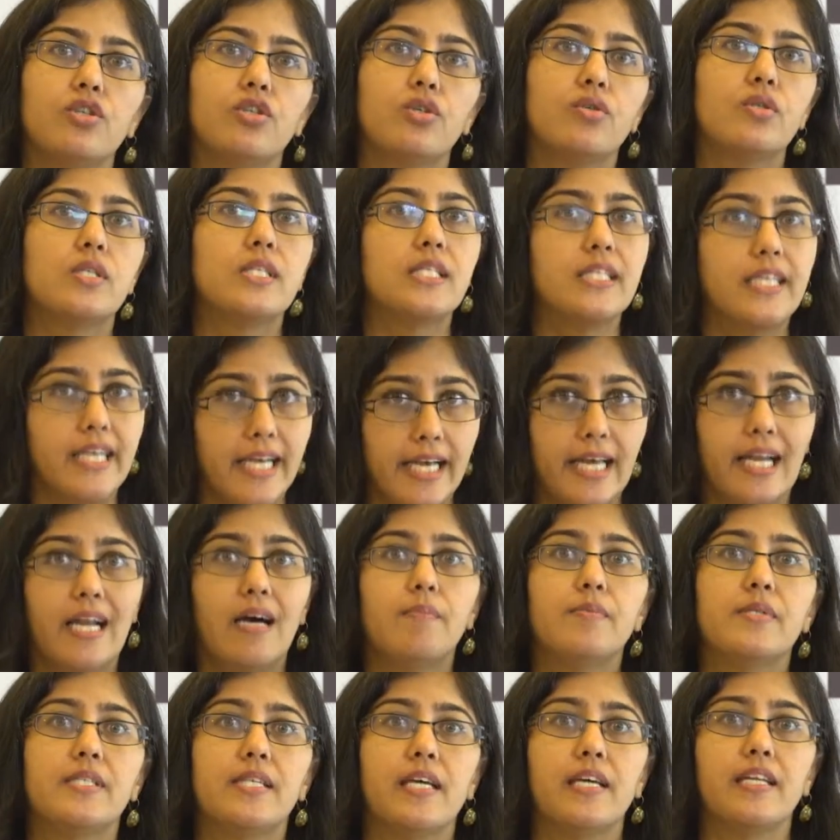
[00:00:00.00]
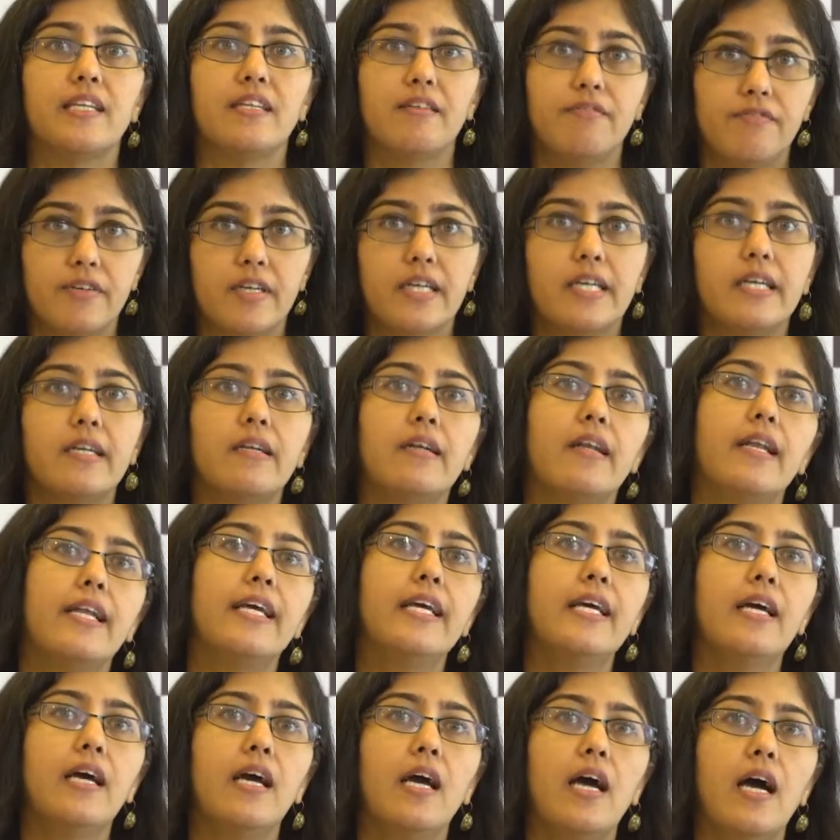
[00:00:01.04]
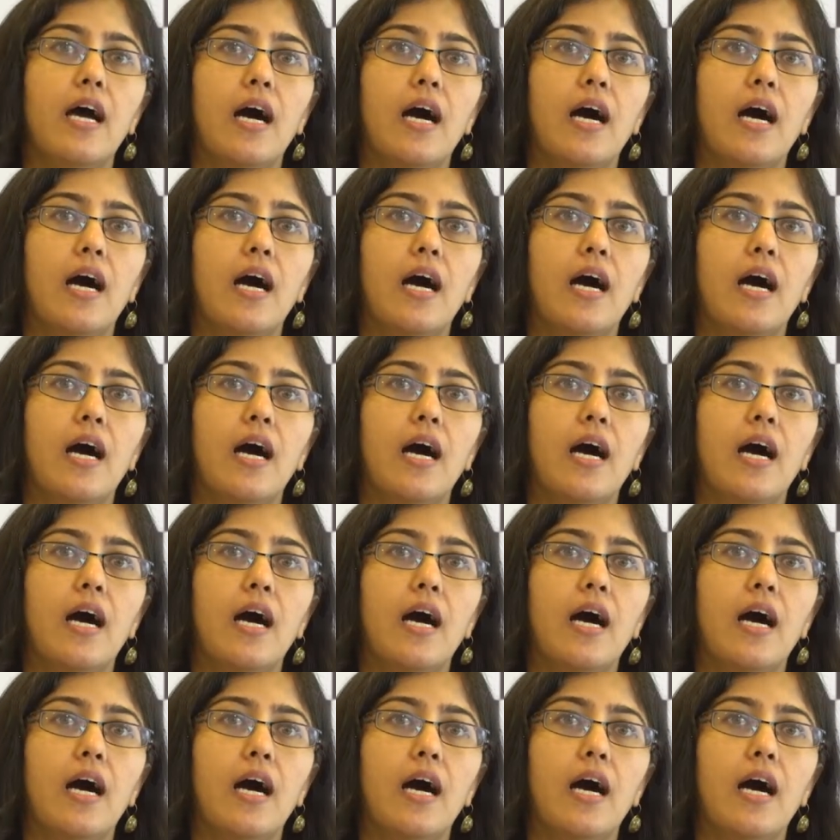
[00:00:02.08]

to scale up significantly.